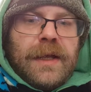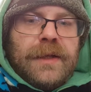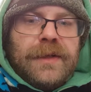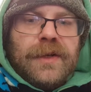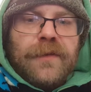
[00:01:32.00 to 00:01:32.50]

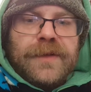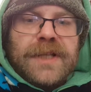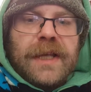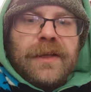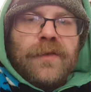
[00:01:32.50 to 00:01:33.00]
if you're
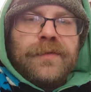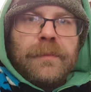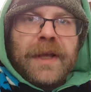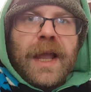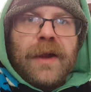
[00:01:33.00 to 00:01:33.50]
taking off
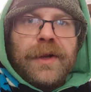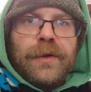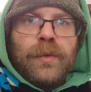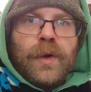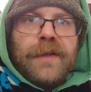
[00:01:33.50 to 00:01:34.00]
from a
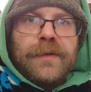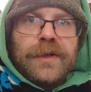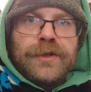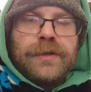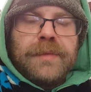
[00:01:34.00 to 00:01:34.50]
carrier or whatever,
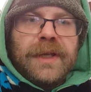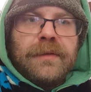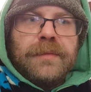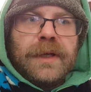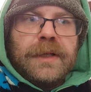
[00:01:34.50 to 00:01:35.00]
it should
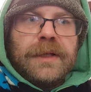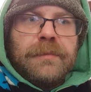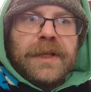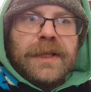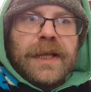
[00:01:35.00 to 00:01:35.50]
be a little
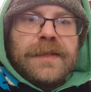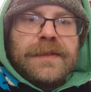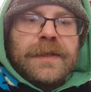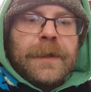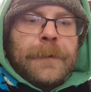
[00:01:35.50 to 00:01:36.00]
bit
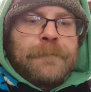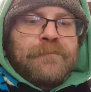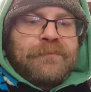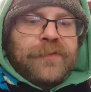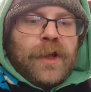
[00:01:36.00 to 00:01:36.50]
less.
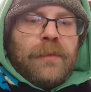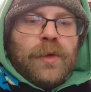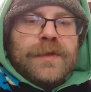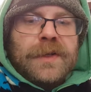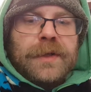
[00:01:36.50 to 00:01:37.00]
I'm
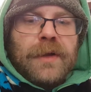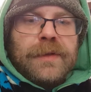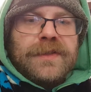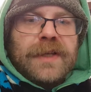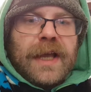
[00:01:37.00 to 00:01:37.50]
also
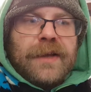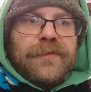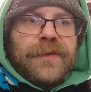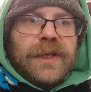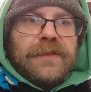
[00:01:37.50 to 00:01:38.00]
going to add
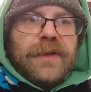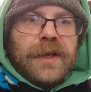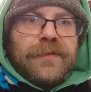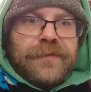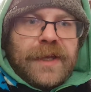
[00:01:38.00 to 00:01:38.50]

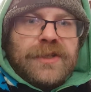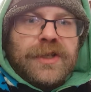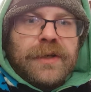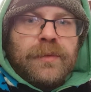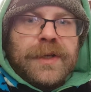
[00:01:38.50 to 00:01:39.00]
a
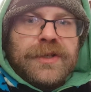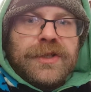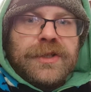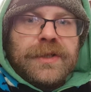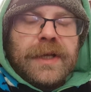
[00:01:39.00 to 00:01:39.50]
feature
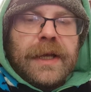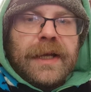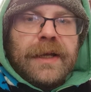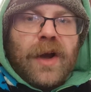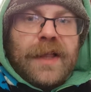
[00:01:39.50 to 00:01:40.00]
which
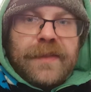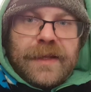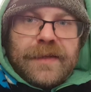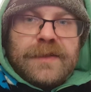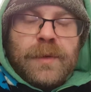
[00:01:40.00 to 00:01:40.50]
I
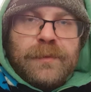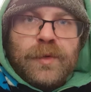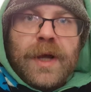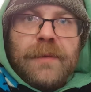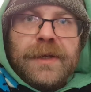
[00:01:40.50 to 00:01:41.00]
think this one
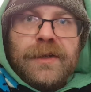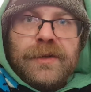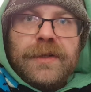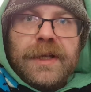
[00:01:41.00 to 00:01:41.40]
will come in